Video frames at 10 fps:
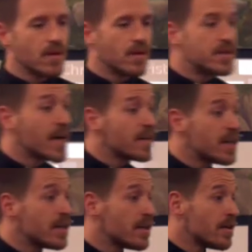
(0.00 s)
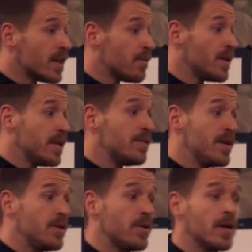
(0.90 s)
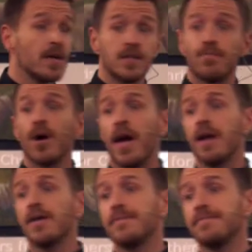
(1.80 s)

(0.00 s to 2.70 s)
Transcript: The second thing that we need to be doing is praying.